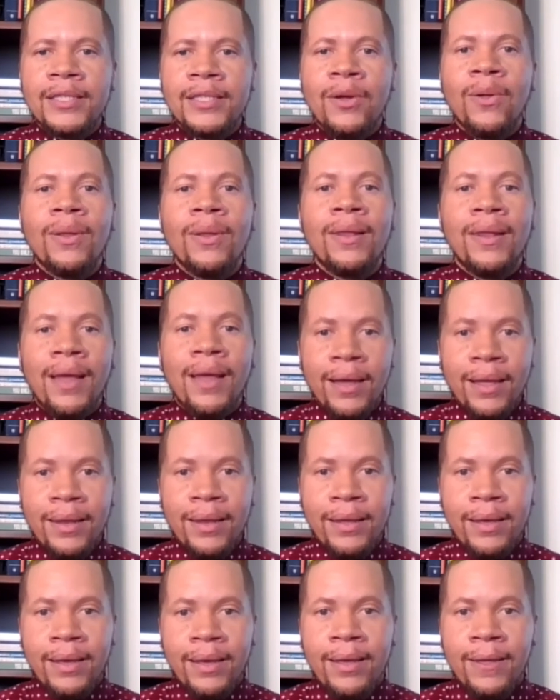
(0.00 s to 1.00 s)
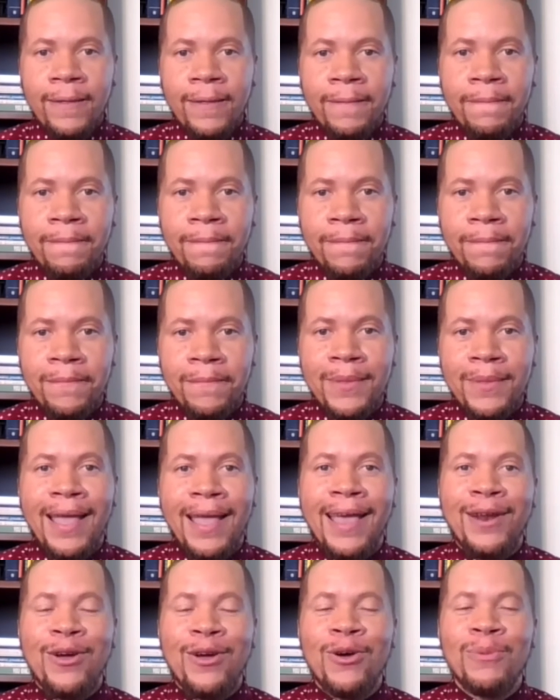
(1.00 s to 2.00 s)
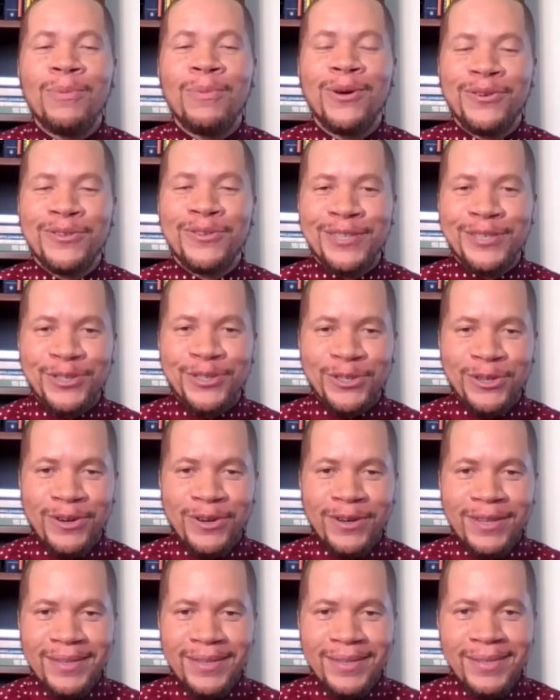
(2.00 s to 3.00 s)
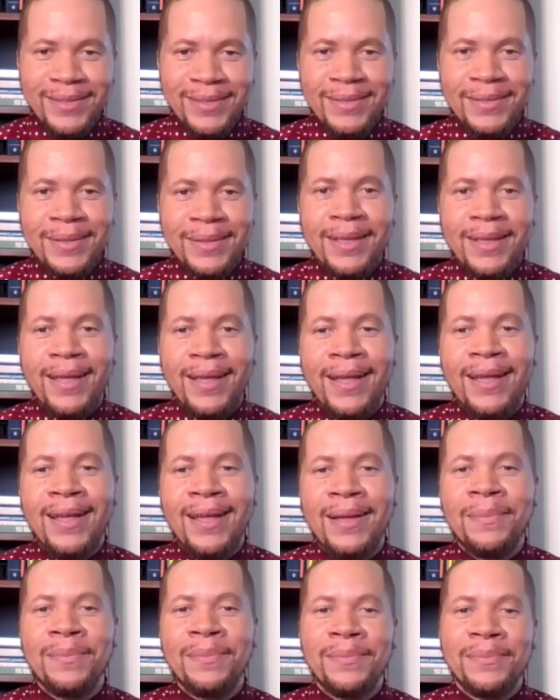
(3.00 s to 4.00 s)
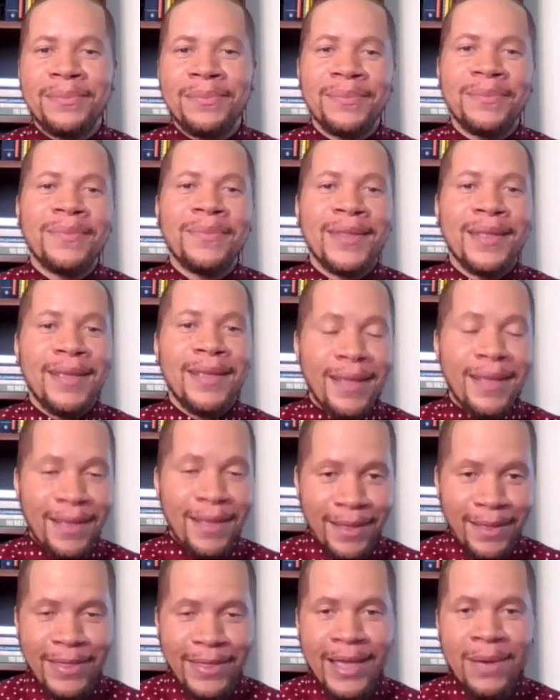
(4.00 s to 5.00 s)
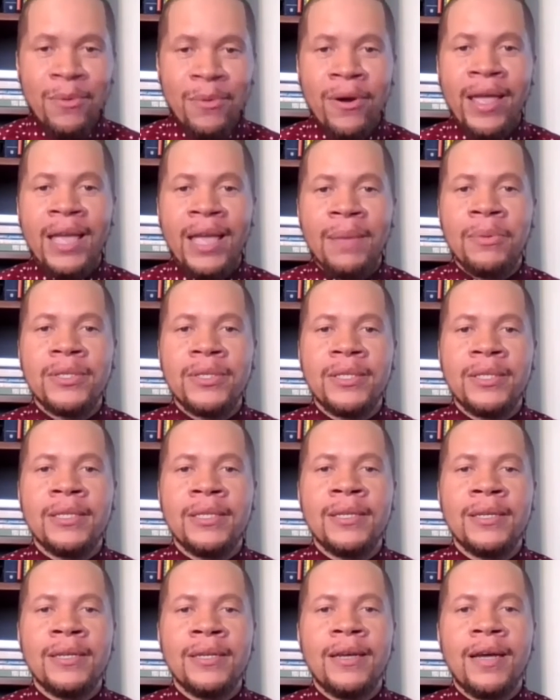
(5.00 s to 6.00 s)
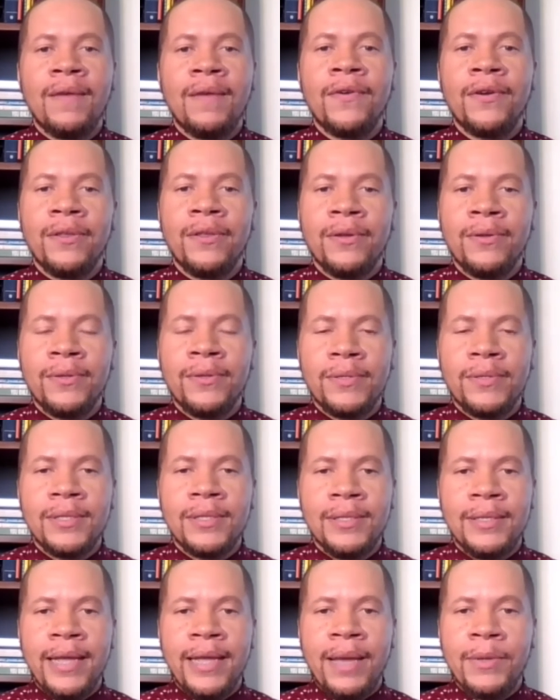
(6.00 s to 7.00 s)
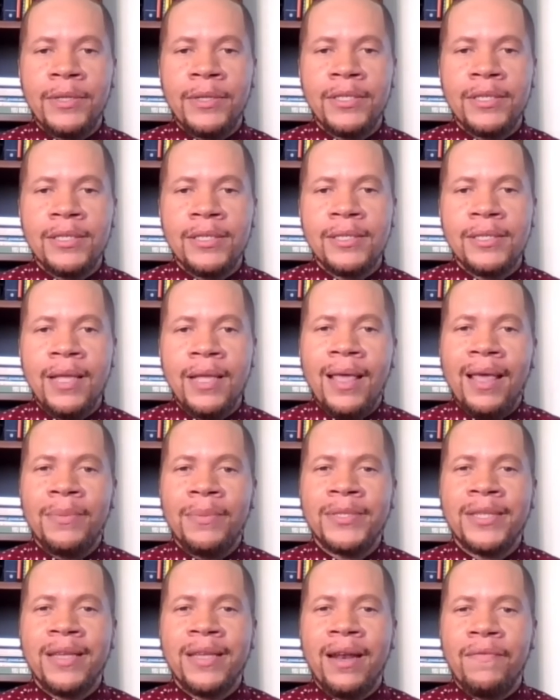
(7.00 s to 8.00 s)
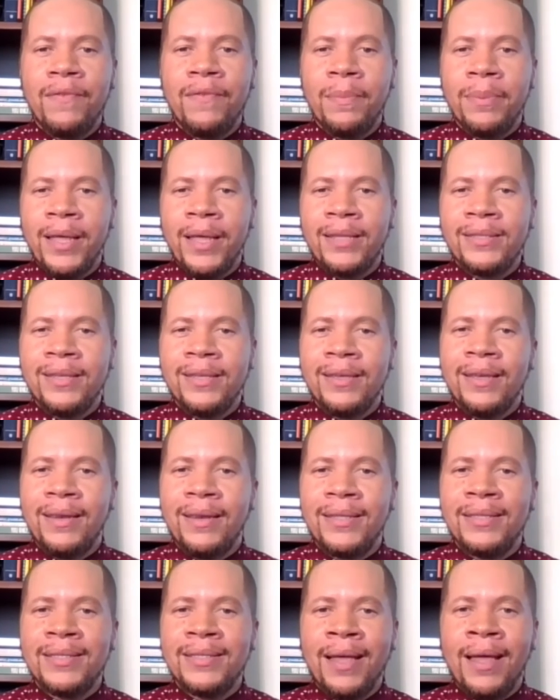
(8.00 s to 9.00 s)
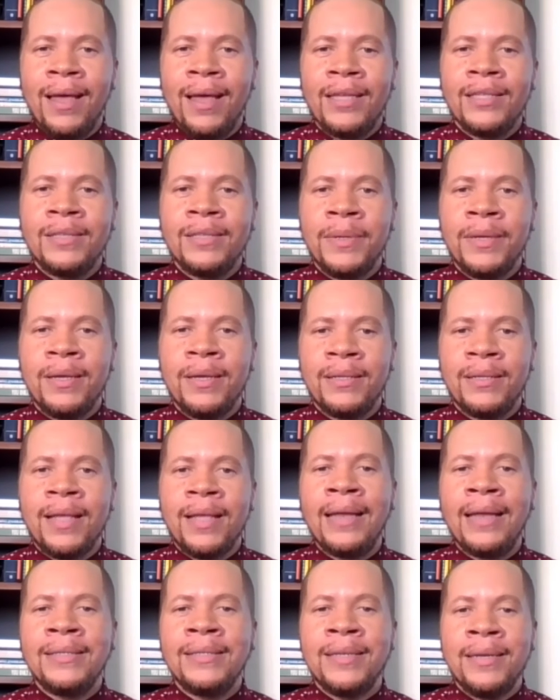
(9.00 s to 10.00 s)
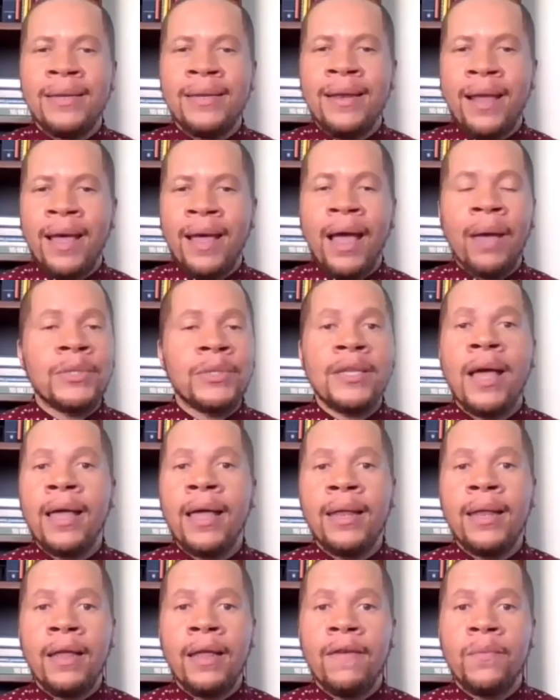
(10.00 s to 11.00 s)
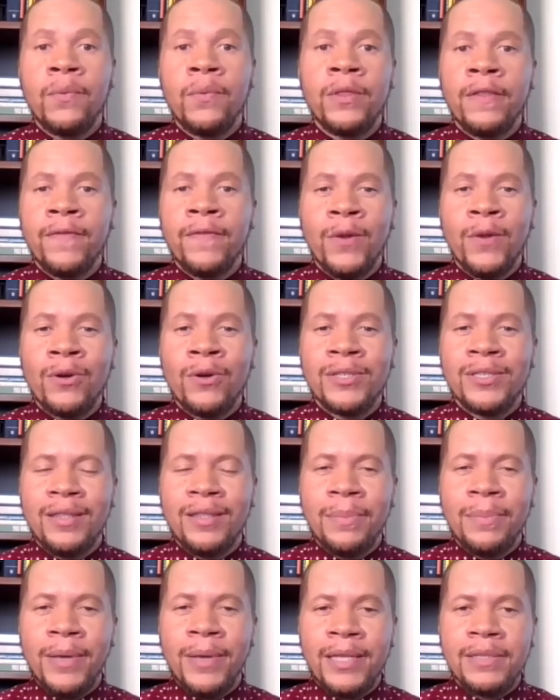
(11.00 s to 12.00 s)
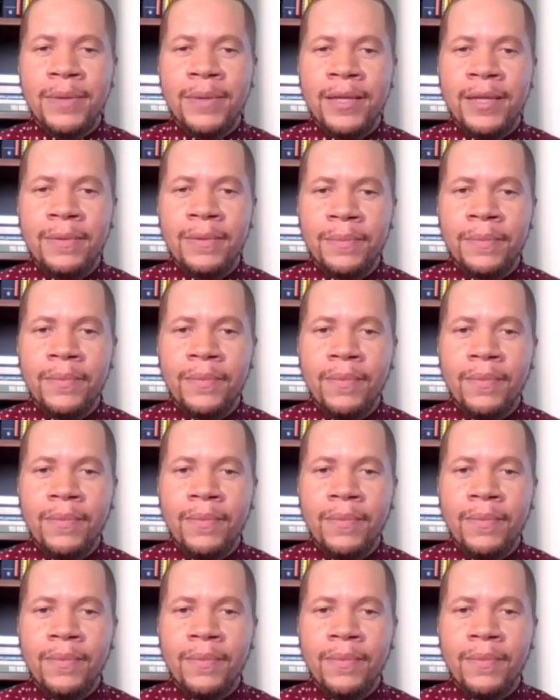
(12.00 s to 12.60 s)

So luckily, I had homeowners insurance. Um, they were able to cover those damages. It's kind of a blessing in disguise because I was not in love with the floors in the basement.